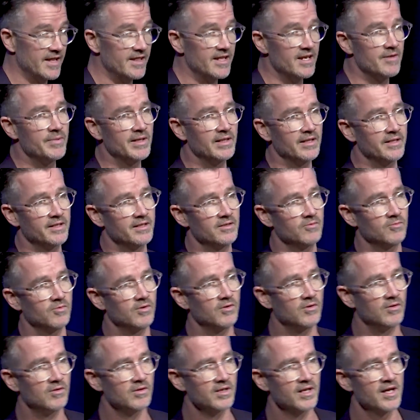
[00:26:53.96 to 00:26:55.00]
the ability to
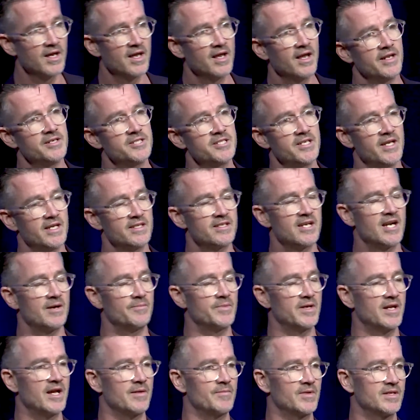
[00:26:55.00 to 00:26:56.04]
walk, and she ended up
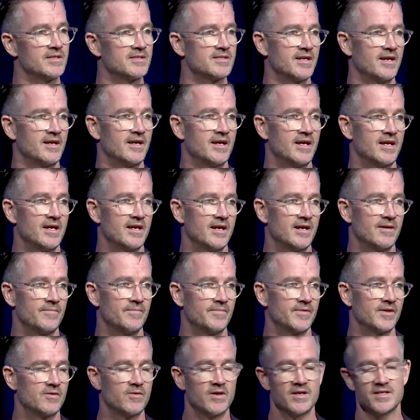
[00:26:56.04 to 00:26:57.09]
becoming
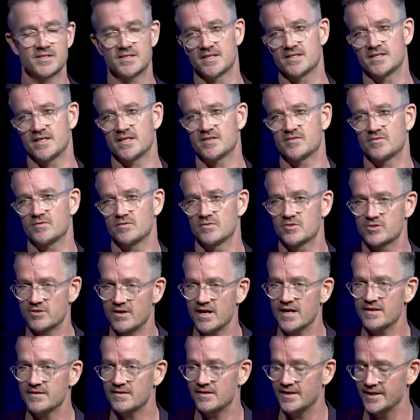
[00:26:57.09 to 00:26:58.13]
quite a successful
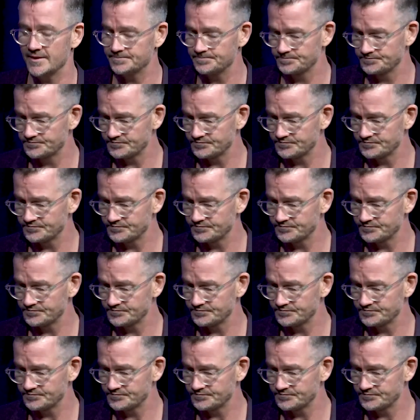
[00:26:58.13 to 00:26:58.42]
triathlete.